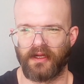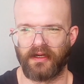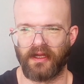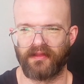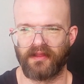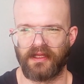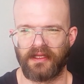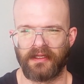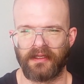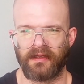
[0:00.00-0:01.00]

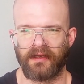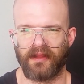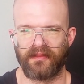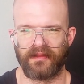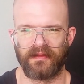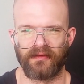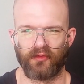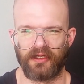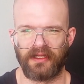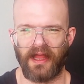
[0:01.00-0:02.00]
Nothing that
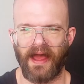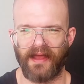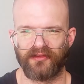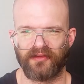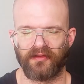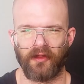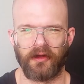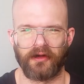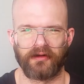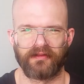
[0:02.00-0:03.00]
would last
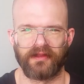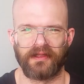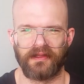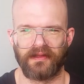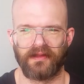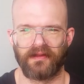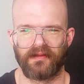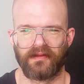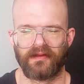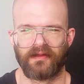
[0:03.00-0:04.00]
longer than
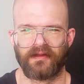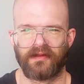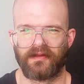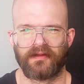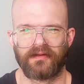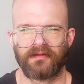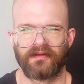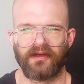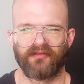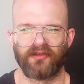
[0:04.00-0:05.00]

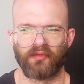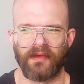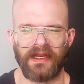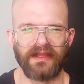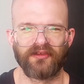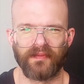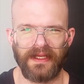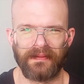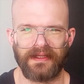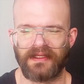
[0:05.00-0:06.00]
a few minutes
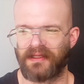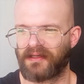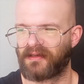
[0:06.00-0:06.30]
maybe,